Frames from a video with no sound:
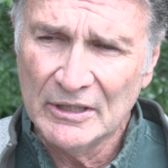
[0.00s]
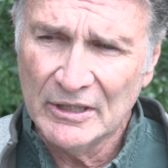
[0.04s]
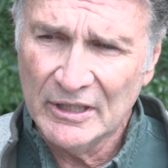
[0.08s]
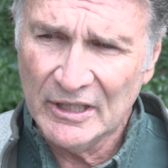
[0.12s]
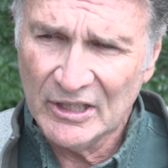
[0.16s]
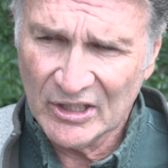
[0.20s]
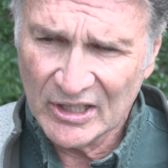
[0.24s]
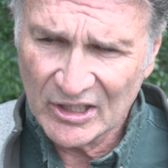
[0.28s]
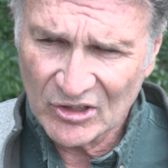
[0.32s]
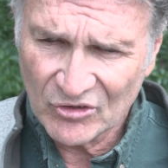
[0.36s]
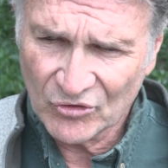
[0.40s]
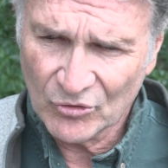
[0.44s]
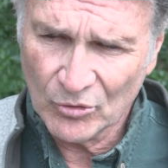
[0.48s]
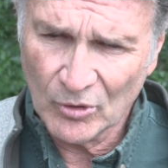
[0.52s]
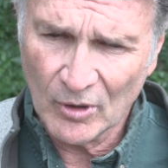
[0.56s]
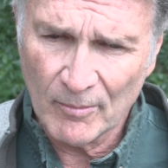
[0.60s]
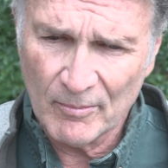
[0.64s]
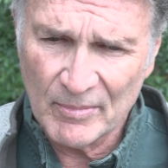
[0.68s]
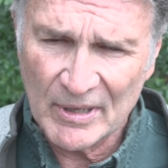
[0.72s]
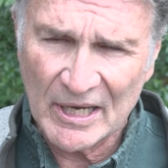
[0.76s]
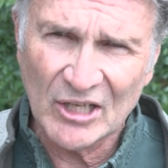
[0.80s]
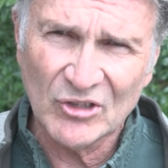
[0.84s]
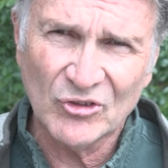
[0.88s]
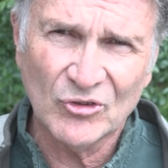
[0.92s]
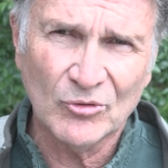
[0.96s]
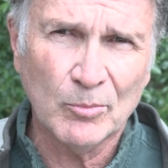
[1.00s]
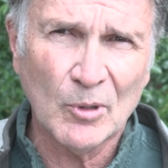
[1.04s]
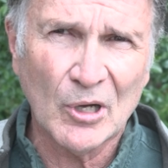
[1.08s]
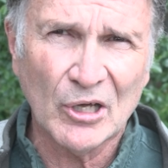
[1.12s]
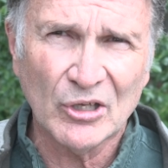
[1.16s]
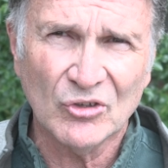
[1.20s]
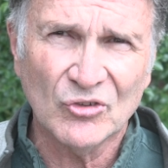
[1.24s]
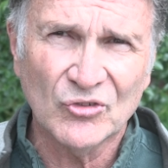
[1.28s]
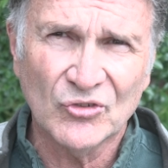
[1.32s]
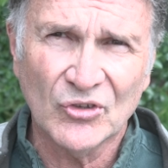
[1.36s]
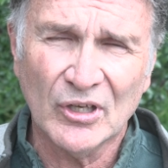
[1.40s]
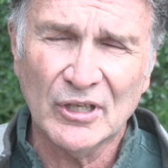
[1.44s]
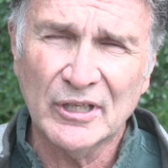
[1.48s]
it gets to a bad
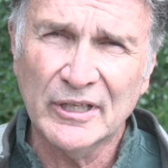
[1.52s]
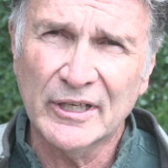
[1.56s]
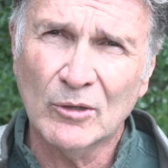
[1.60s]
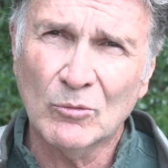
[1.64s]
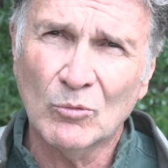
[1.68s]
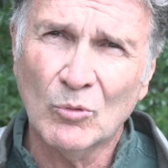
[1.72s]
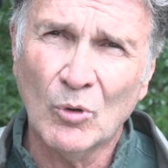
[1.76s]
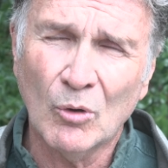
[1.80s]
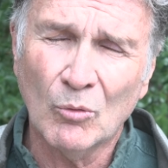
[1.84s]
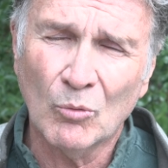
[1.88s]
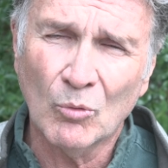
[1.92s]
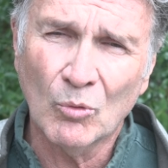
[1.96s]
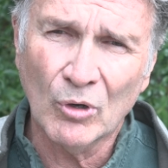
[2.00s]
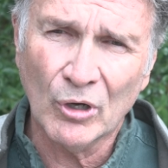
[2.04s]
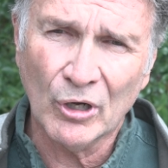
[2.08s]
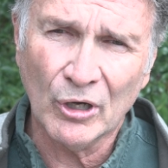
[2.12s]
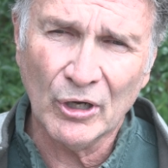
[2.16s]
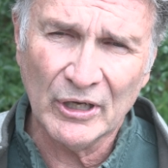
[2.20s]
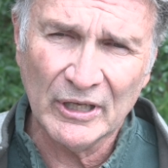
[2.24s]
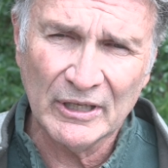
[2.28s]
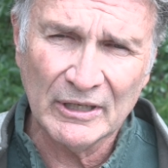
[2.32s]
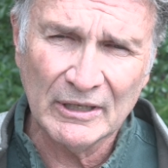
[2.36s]
spot and suddenly it won't work.